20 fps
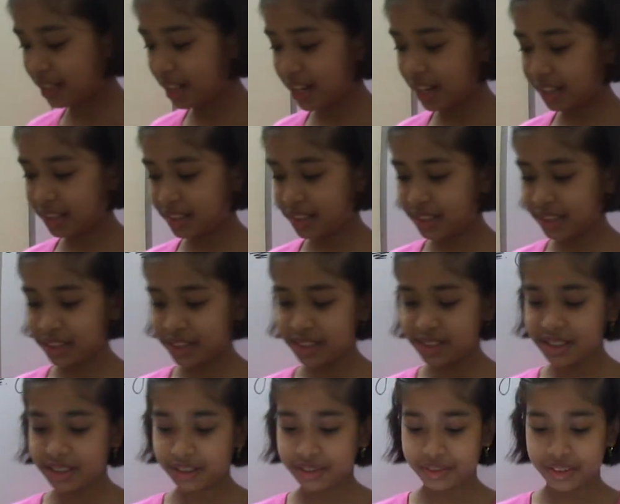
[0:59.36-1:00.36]
like
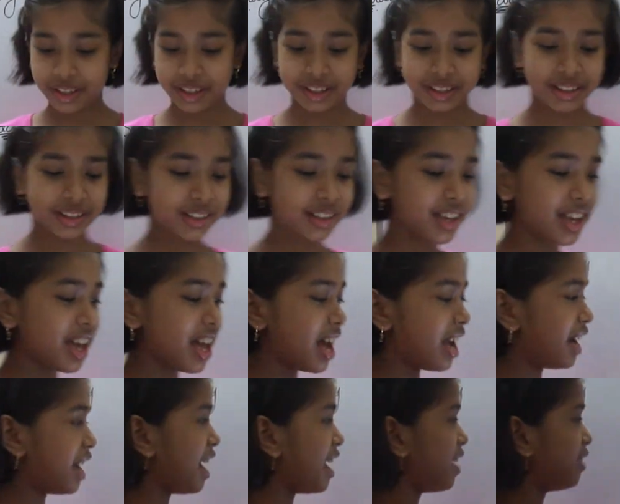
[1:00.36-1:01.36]
this over here
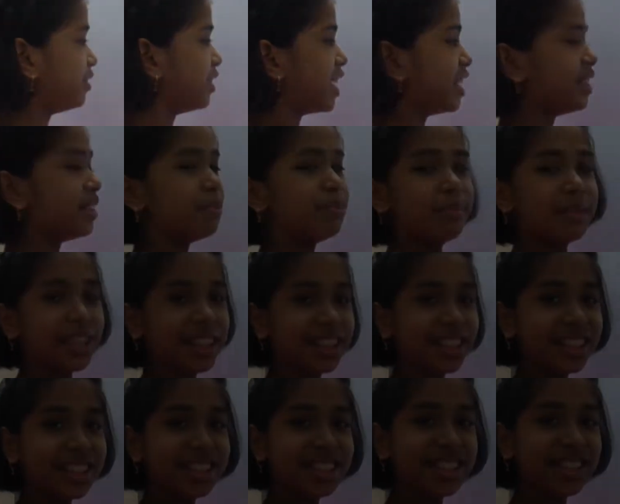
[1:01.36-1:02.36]
and I have that
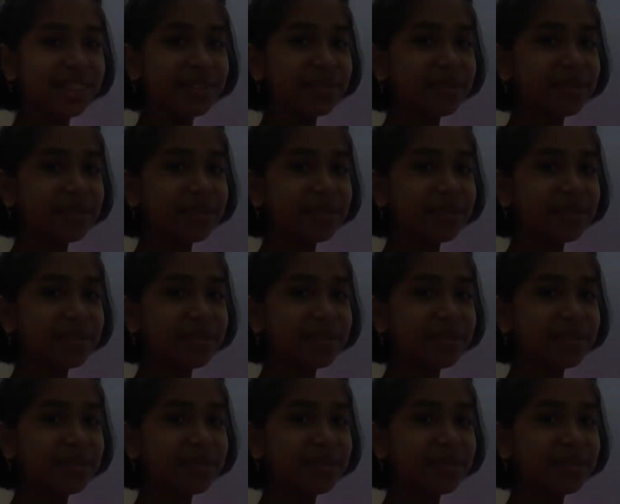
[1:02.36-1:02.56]
image.